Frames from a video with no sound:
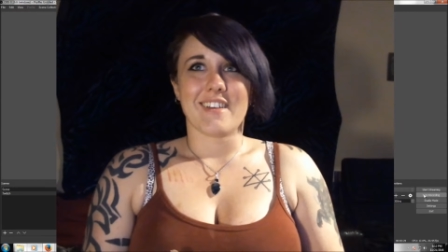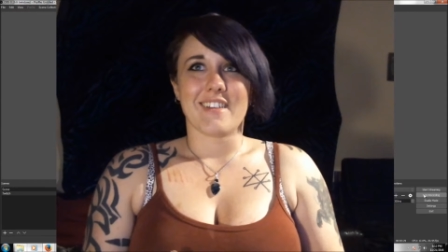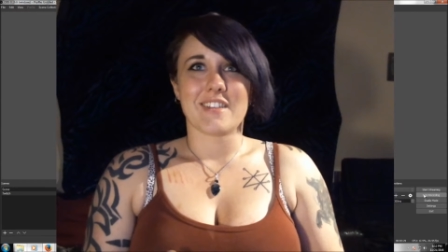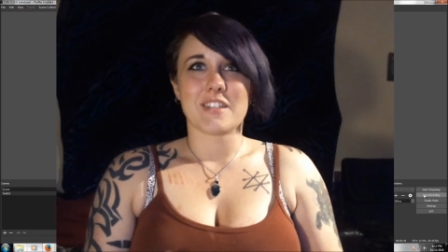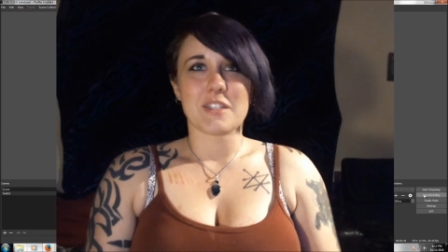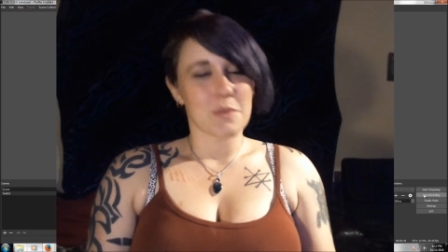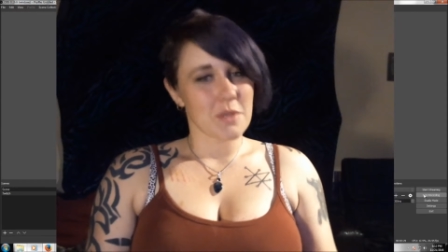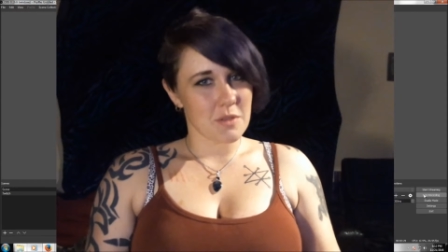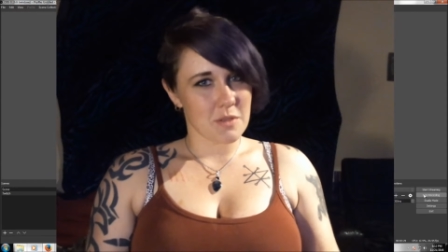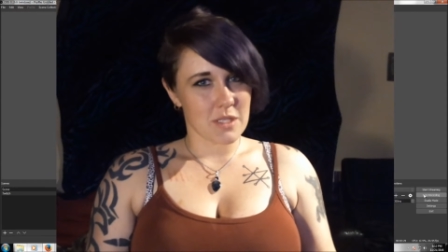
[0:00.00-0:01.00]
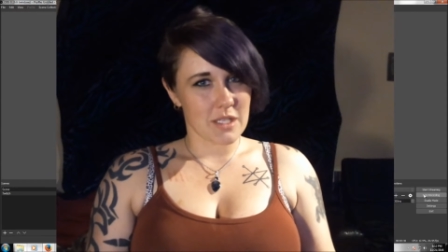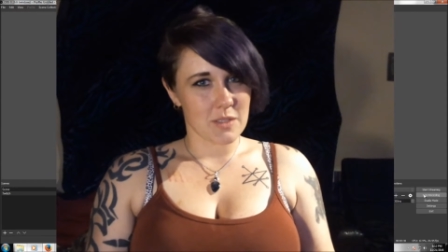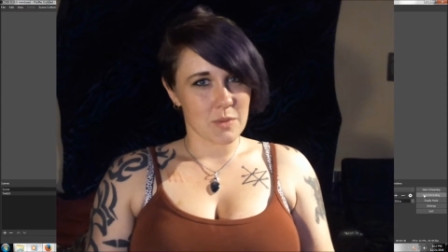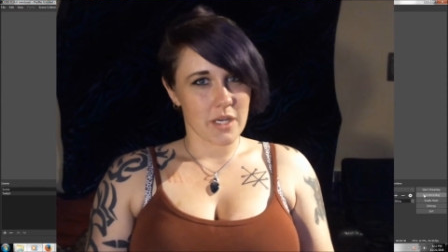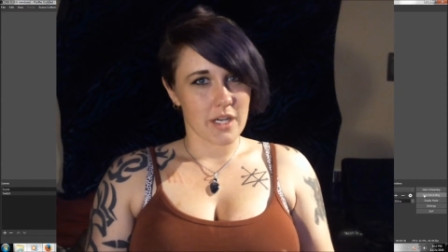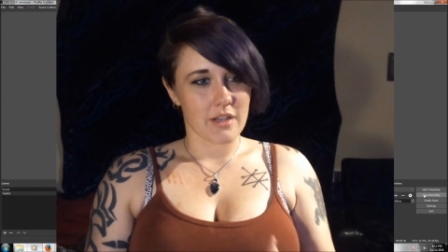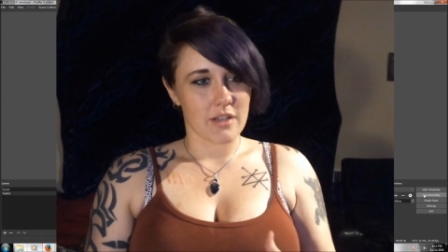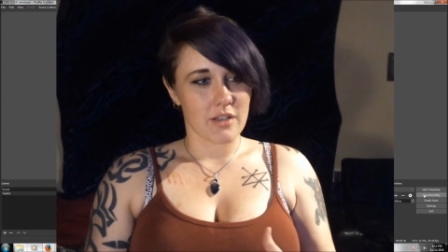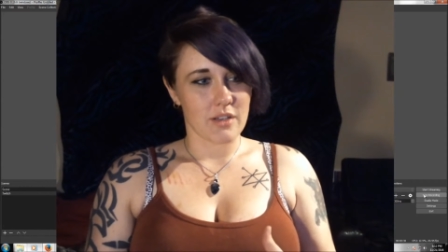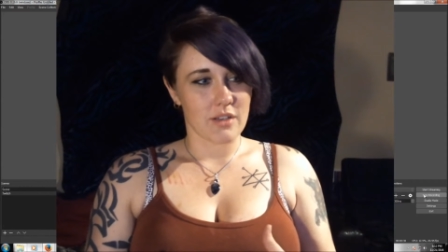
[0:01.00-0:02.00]
this is one of those things where
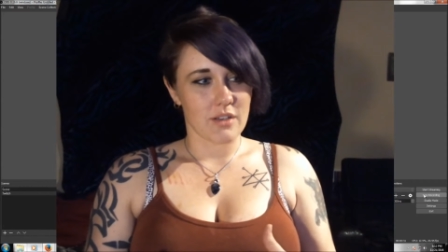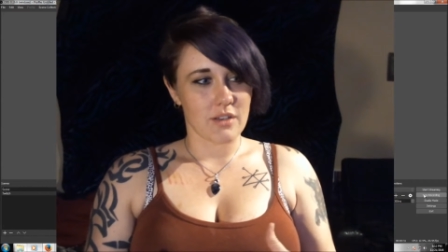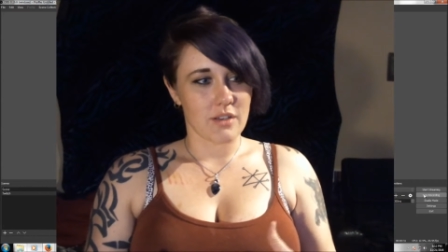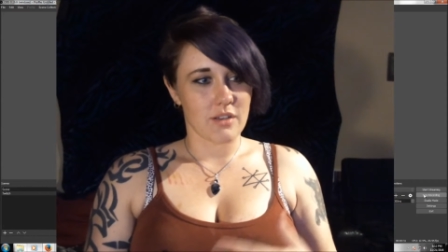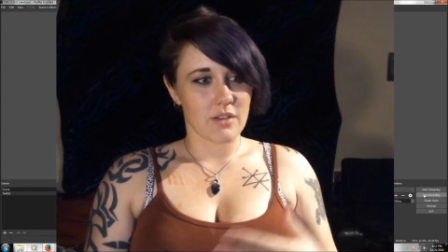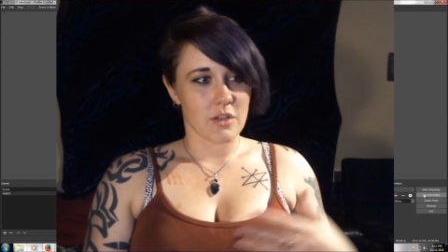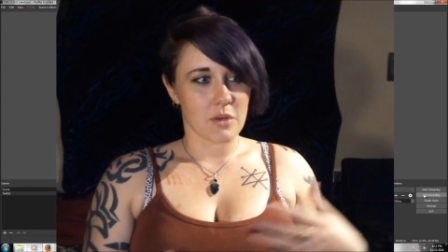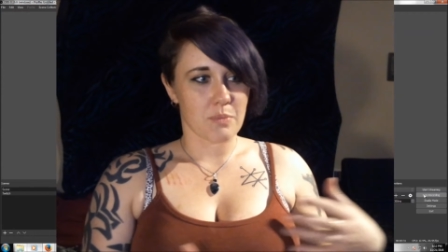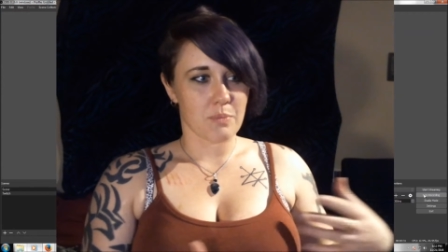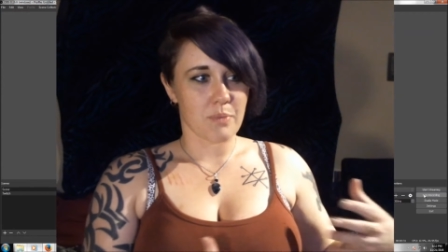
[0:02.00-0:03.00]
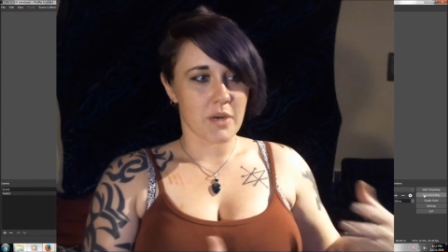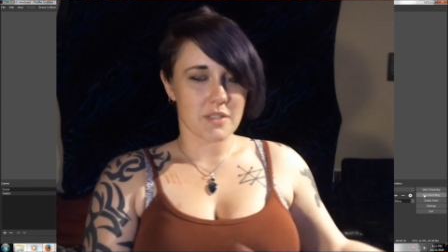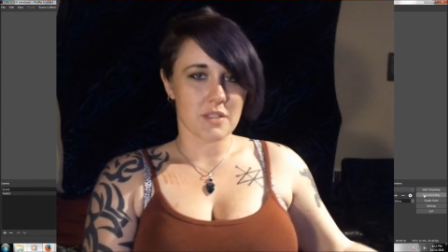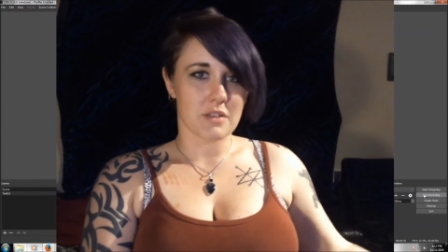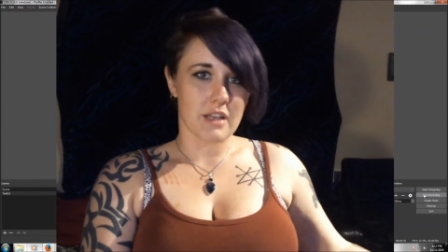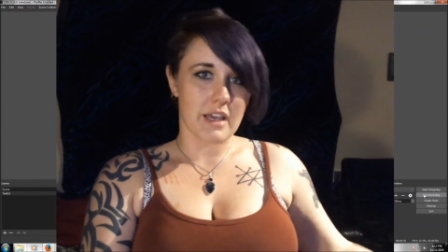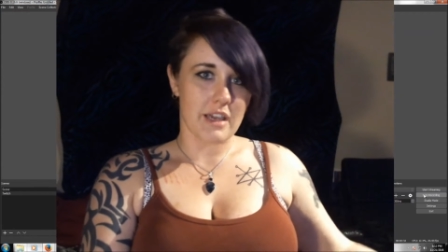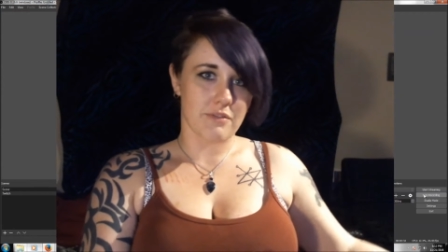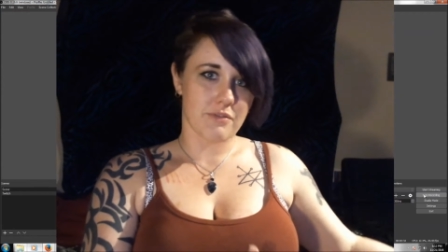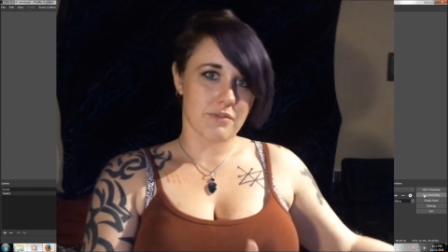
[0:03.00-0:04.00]
your personal
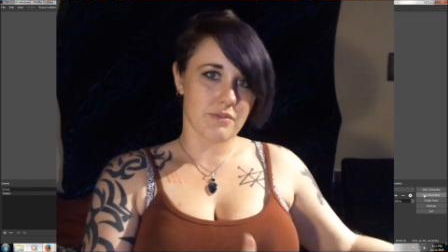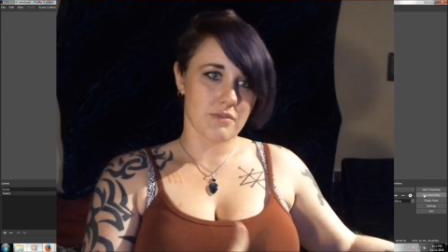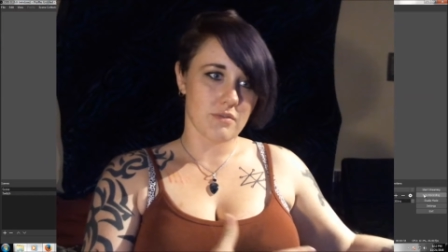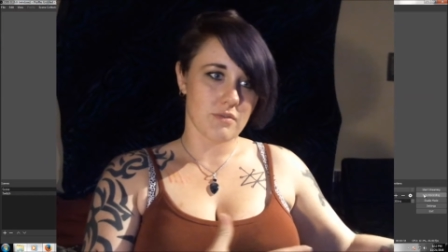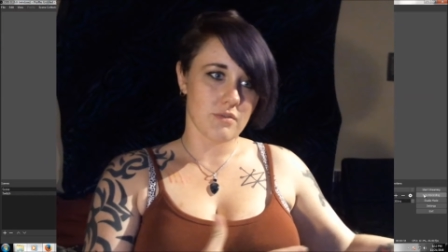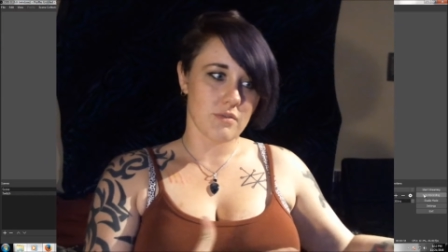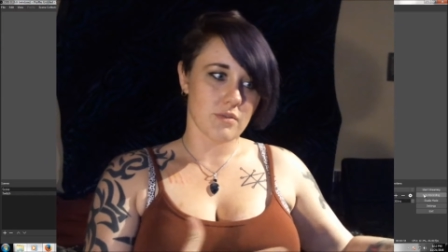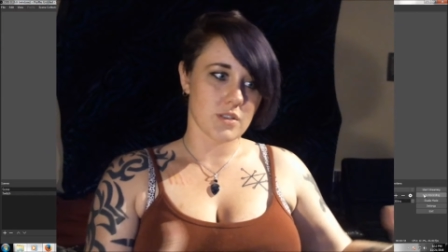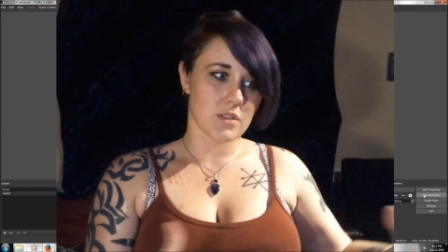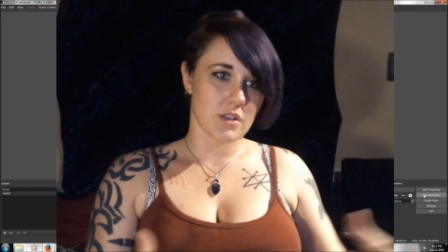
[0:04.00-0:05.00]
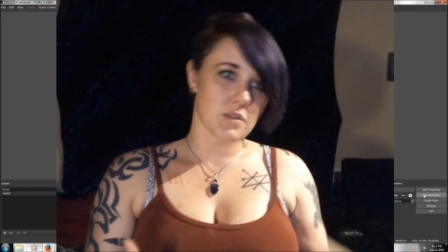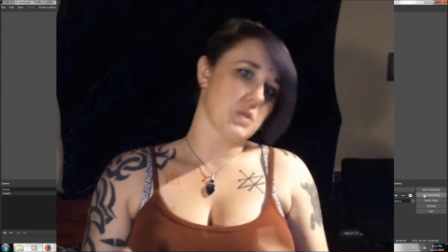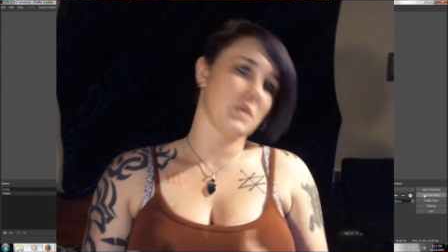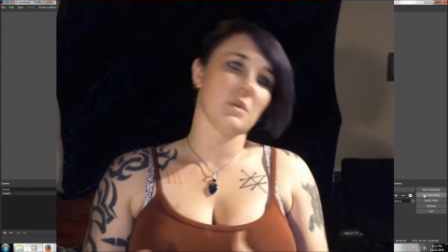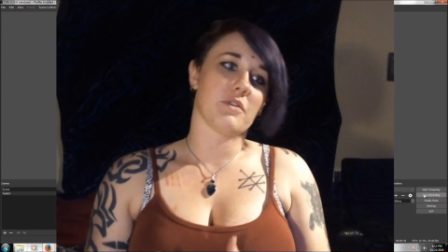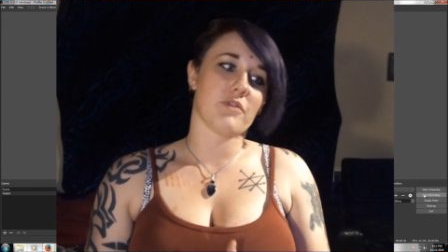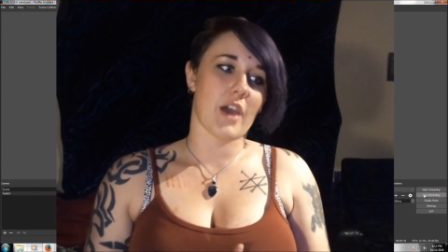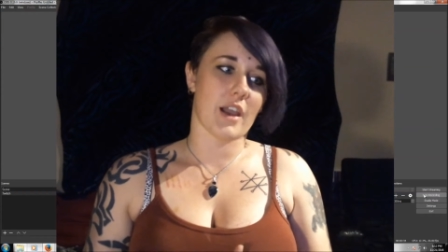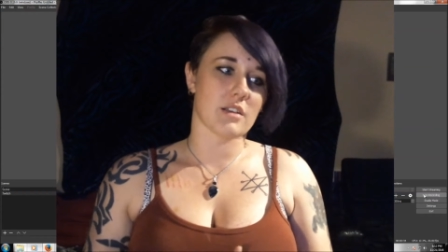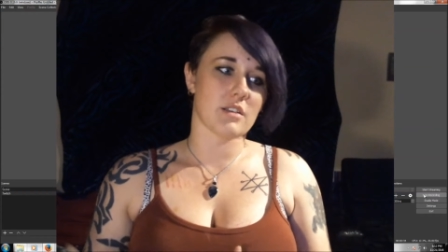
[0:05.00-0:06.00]
life starts to
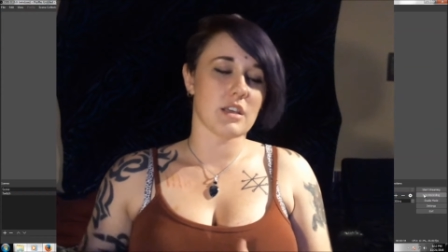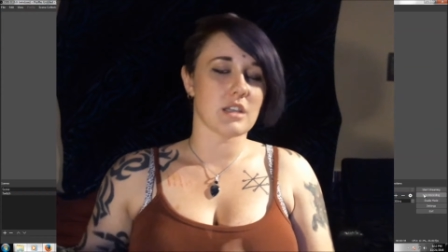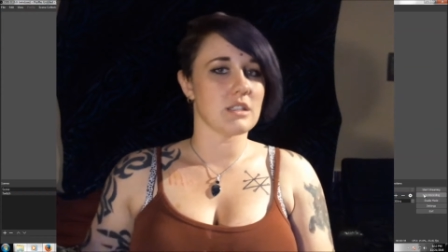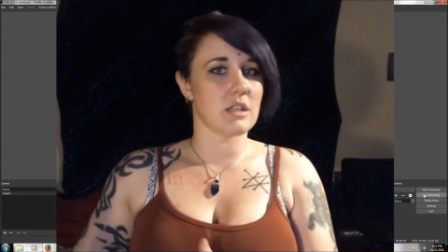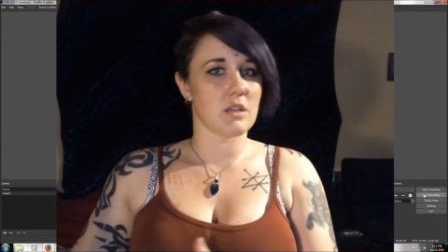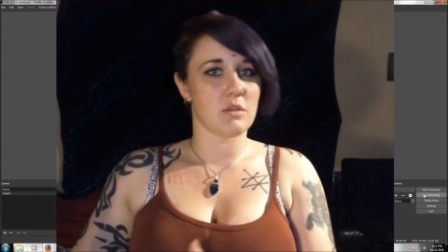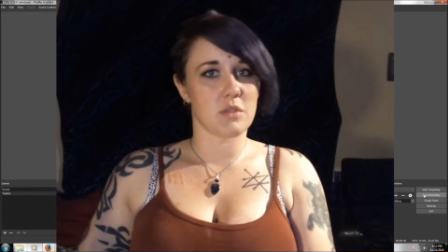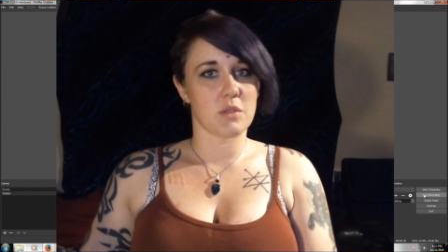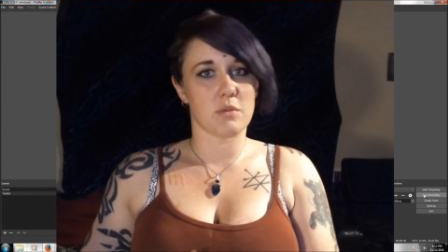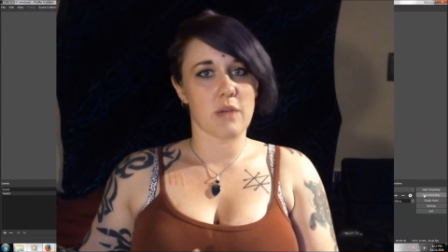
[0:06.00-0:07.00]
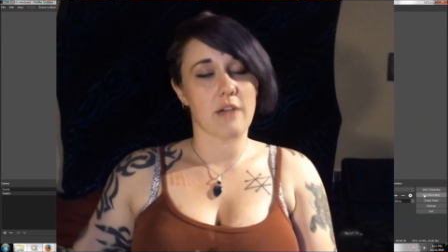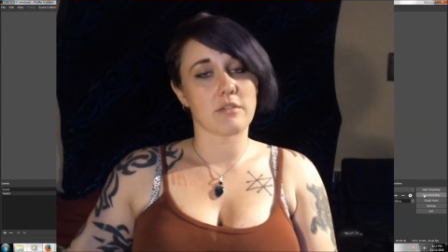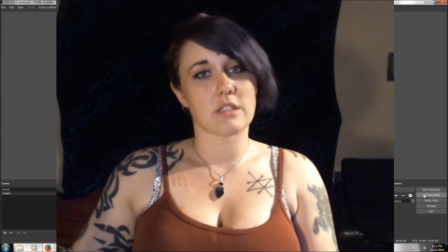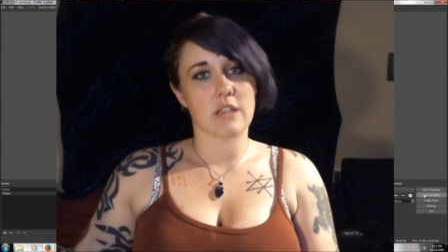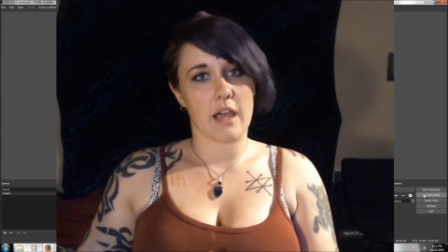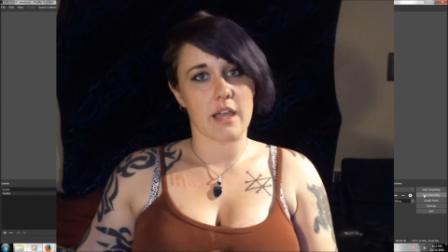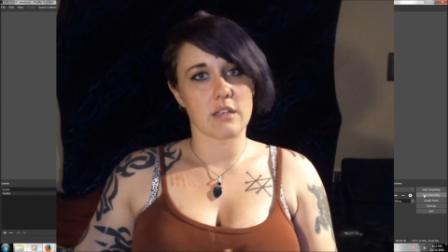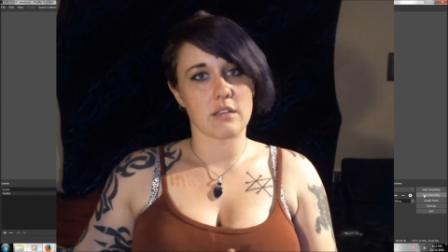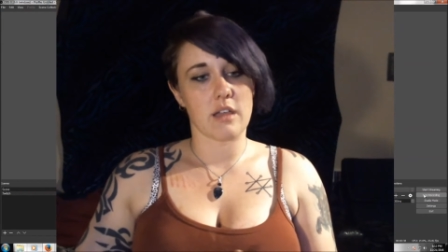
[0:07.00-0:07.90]
affect things that you do outside.